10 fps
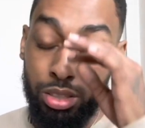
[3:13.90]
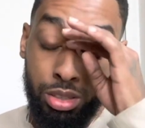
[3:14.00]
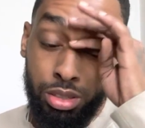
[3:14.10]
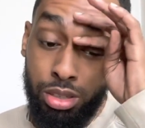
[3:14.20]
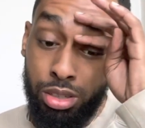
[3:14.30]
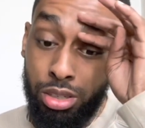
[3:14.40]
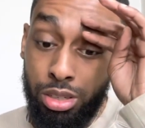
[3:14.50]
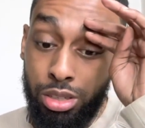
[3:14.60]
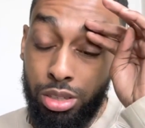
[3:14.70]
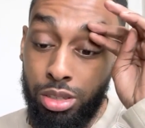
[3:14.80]

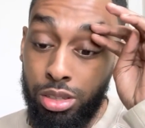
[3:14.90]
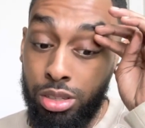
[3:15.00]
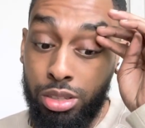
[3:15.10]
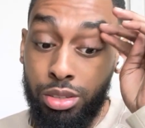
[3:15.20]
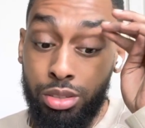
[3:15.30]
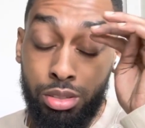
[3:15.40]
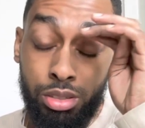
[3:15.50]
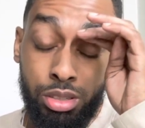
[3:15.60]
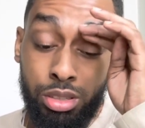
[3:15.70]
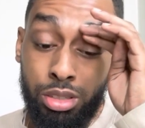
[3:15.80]

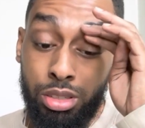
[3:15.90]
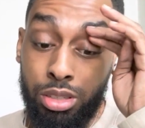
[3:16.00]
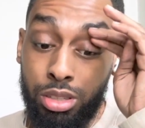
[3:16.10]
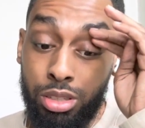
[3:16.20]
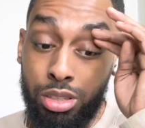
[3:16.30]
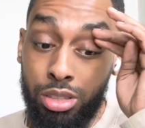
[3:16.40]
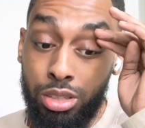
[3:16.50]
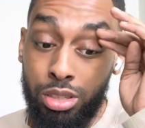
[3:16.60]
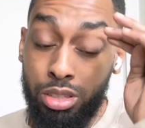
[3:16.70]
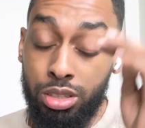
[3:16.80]
No one is speaking in this clip.